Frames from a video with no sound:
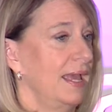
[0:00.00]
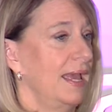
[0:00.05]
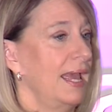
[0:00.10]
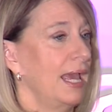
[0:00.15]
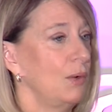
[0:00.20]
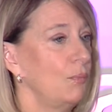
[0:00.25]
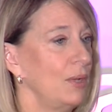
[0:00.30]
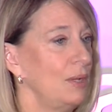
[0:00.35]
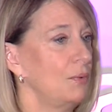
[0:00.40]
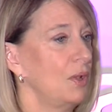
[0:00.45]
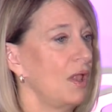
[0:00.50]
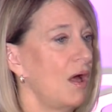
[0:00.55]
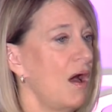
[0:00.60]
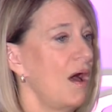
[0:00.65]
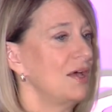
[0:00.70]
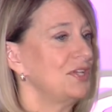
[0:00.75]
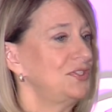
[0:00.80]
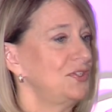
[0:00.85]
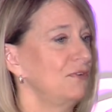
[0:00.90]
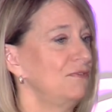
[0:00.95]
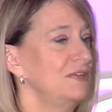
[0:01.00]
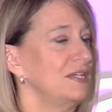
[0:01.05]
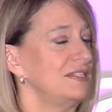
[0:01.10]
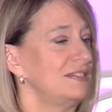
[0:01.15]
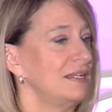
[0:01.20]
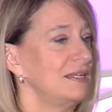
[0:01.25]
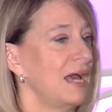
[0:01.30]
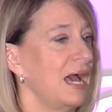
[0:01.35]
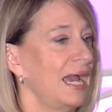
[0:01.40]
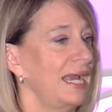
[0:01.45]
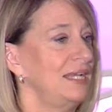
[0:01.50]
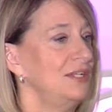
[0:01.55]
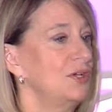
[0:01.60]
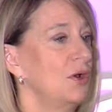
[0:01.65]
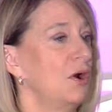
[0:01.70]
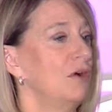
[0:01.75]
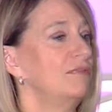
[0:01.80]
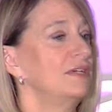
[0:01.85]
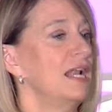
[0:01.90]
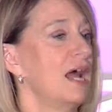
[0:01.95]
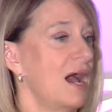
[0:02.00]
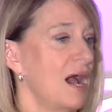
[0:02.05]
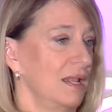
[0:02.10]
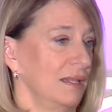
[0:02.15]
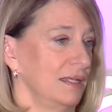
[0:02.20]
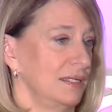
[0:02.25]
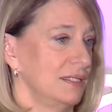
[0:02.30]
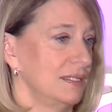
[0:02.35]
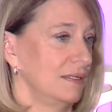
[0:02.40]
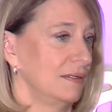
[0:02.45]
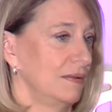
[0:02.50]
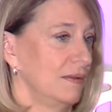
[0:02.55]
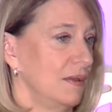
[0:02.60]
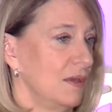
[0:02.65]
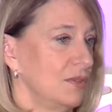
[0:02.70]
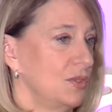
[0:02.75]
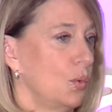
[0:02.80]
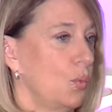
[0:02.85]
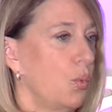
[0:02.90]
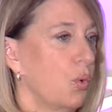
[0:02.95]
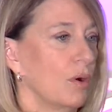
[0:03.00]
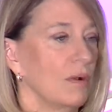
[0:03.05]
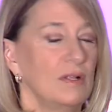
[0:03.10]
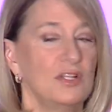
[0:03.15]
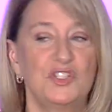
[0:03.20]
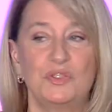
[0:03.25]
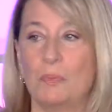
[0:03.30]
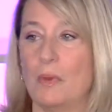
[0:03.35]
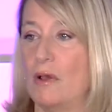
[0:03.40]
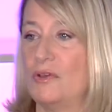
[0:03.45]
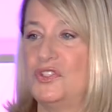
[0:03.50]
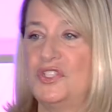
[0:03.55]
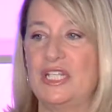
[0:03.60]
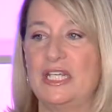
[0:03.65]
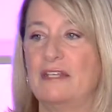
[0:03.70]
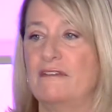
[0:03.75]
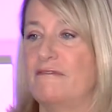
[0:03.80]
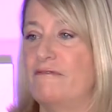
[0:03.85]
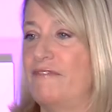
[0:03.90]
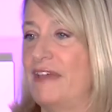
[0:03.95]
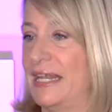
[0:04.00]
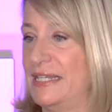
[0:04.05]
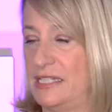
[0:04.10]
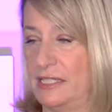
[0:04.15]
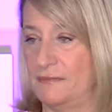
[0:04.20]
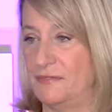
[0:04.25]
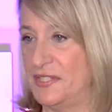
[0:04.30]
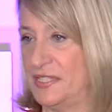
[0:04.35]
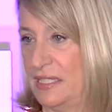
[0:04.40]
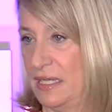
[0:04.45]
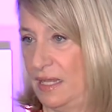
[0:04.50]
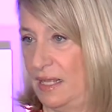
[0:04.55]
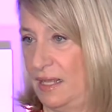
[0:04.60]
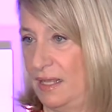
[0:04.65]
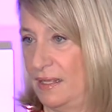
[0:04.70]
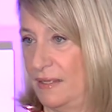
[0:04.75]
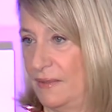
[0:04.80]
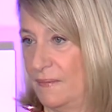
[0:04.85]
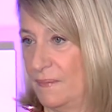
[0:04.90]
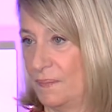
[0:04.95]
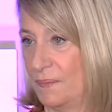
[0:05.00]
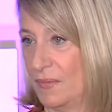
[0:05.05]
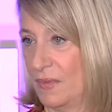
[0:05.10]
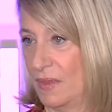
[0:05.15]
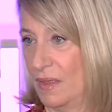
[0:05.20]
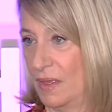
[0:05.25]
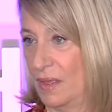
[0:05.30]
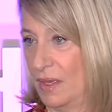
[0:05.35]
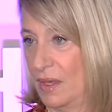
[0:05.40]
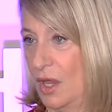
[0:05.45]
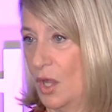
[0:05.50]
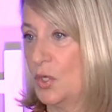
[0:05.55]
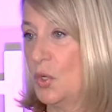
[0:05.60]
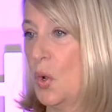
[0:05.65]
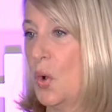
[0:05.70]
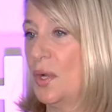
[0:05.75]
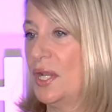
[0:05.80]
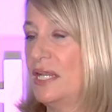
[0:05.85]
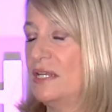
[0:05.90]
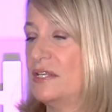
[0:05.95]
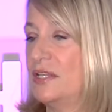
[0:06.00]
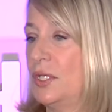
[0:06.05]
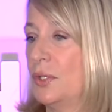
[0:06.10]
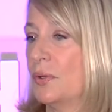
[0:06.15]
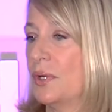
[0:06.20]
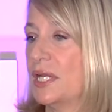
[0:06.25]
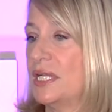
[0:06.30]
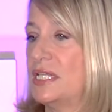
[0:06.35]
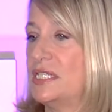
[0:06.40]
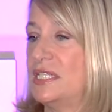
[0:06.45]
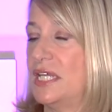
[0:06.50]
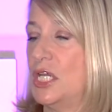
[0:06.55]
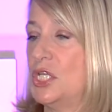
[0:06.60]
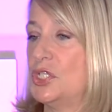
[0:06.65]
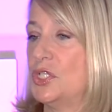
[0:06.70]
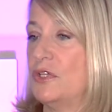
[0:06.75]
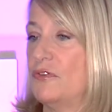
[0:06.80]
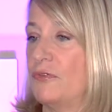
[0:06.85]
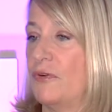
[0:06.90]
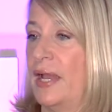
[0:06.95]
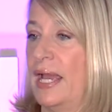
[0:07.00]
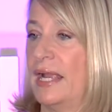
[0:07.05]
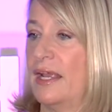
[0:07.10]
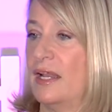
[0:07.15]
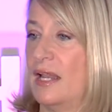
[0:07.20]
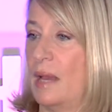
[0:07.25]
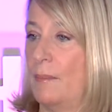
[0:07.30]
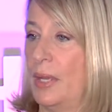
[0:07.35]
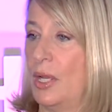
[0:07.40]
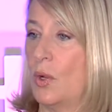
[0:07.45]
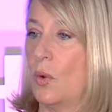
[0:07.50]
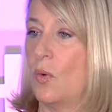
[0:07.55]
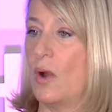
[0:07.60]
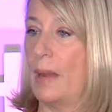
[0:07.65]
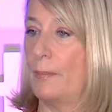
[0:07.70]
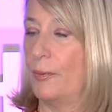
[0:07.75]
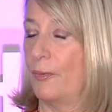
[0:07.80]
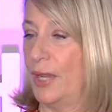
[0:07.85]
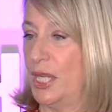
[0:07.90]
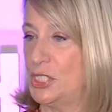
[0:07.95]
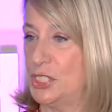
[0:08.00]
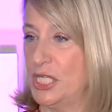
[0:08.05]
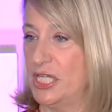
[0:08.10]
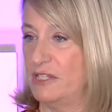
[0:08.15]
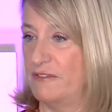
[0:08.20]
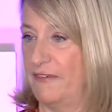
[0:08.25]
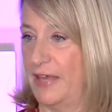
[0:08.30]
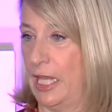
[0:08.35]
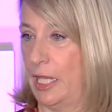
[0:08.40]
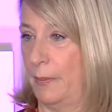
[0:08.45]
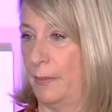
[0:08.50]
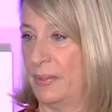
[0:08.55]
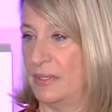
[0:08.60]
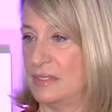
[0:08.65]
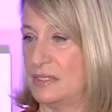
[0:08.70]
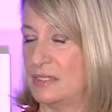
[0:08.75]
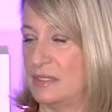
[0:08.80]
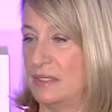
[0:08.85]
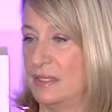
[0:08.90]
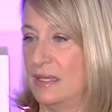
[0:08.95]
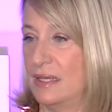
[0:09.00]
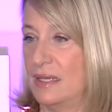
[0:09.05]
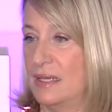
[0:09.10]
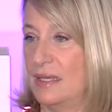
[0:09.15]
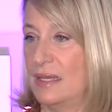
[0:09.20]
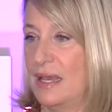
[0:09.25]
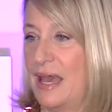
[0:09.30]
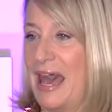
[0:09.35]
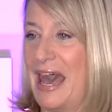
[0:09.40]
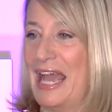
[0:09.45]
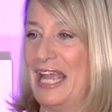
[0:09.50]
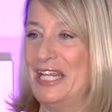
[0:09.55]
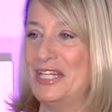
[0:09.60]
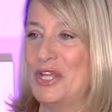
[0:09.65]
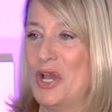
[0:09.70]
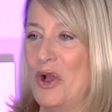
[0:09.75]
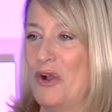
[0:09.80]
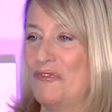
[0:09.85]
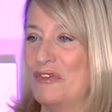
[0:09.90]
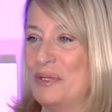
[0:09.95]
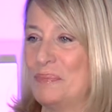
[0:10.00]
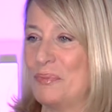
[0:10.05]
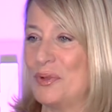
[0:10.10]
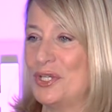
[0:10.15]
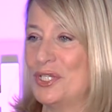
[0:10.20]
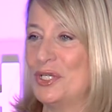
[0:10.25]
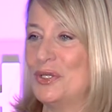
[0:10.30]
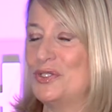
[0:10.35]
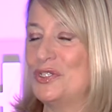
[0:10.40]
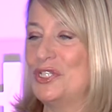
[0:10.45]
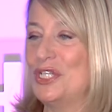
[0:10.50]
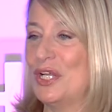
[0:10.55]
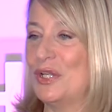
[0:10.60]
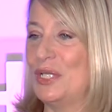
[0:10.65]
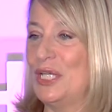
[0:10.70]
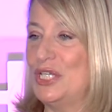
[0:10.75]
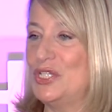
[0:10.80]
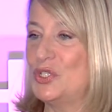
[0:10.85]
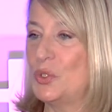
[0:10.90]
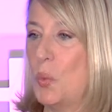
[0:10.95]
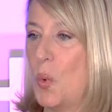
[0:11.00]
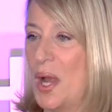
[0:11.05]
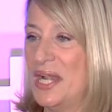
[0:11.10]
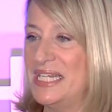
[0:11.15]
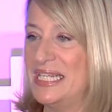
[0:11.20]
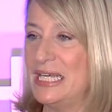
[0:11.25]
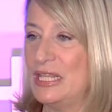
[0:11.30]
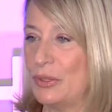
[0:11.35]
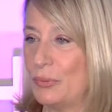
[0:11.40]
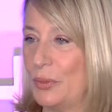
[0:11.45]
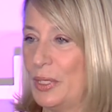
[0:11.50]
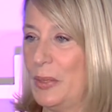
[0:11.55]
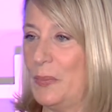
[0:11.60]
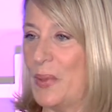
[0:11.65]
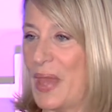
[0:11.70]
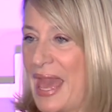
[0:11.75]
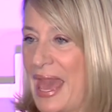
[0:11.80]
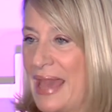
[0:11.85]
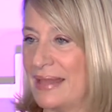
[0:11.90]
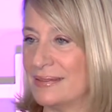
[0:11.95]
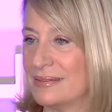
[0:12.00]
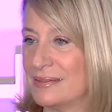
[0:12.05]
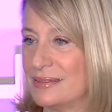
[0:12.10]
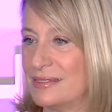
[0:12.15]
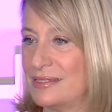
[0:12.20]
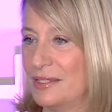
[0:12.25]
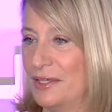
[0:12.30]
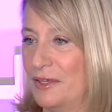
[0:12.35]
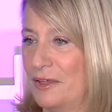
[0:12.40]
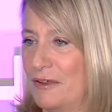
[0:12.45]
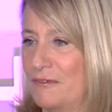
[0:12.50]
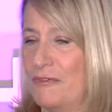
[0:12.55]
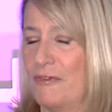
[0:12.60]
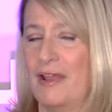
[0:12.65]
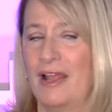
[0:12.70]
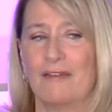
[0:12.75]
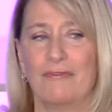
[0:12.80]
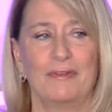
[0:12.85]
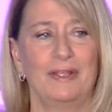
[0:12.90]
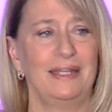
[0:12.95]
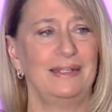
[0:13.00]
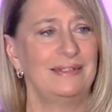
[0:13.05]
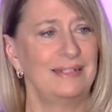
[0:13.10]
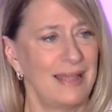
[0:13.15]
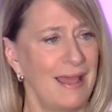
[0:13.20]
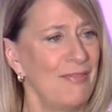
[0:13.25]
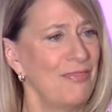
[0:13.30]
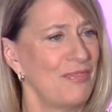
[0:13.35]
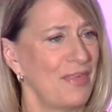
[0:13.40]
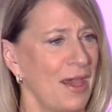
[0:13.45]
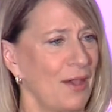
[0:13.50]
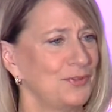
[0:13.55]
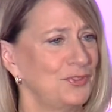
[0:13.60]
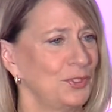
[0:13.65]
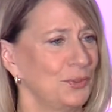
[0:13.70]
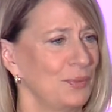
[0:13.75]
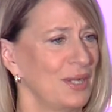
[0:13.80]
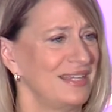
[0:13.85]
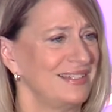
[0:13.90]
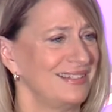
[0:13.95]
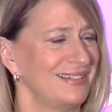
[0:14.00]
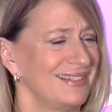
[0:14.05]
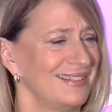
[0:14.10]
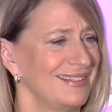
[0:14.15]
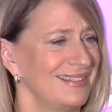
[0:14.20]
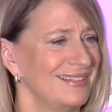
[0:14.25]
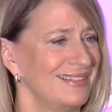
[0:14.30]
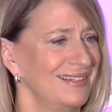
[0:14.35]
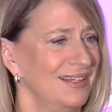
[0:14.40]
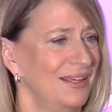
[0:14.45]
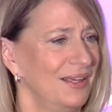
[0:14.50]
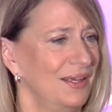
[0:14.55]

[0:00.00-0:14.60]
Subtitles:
And we will also visit Eindhoven, Holland, the world's most inventive city. According to the Organization for Economic Cooperation and Development, Eindhoven produced nearly 23 patents for every 10,000 residents,